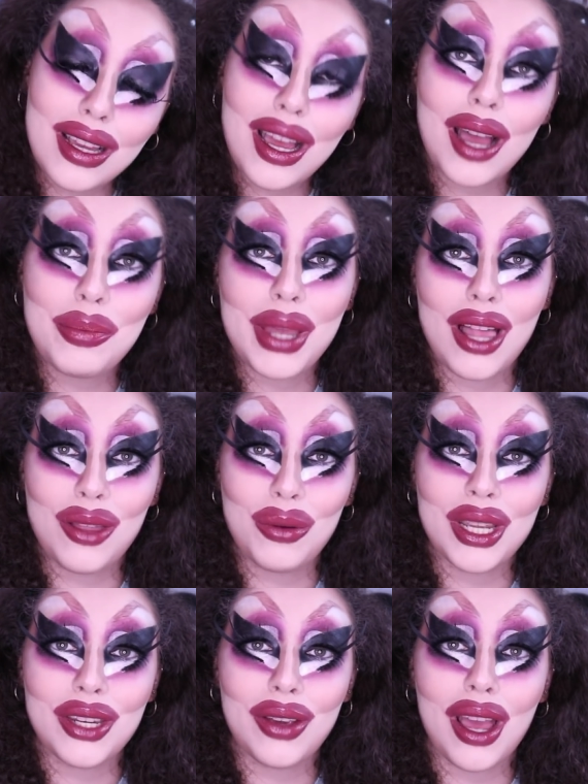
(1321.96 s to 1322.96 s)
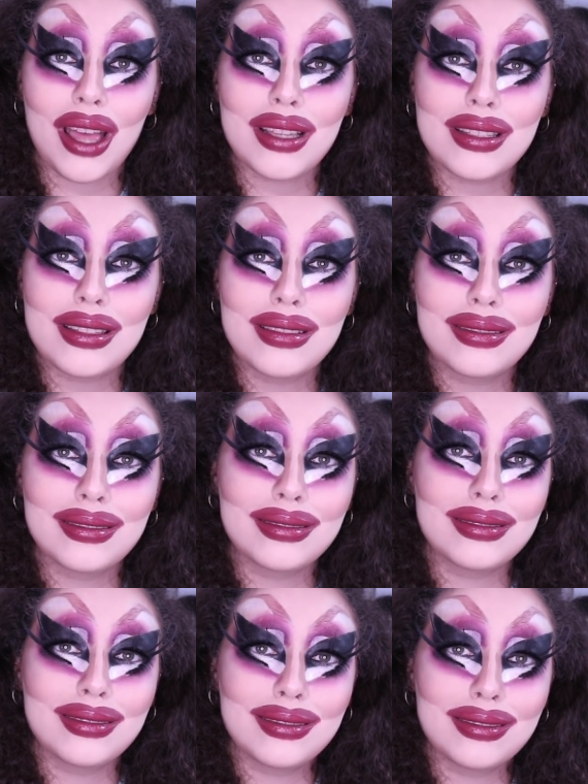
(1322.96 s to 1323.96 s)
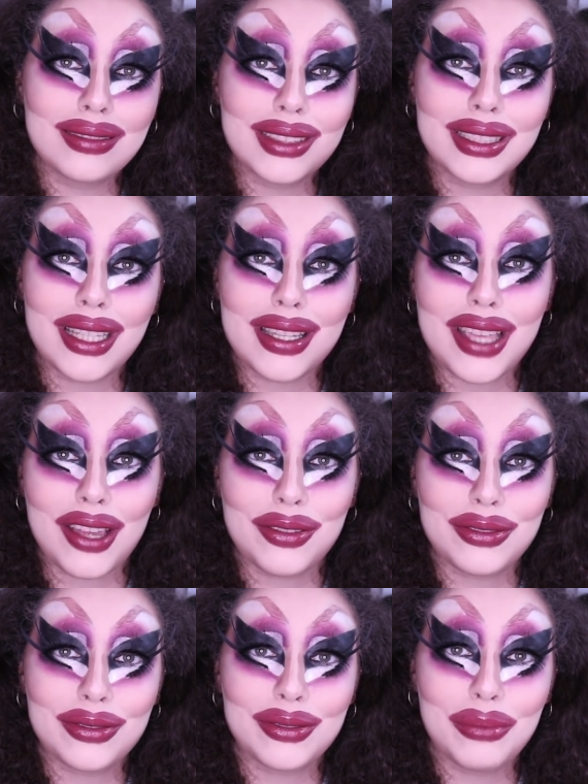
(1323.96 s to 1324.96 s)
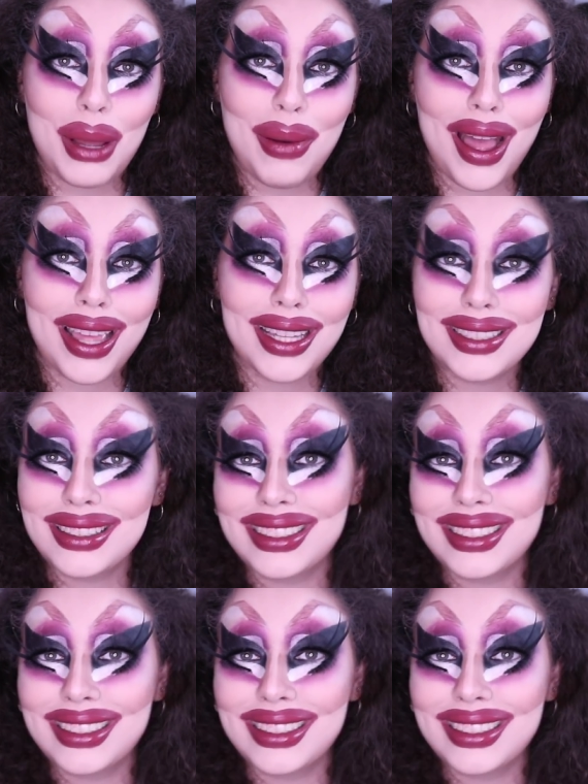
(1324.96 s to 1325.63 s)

Happy Halloween, you guys. Stay safe. Bye-bye.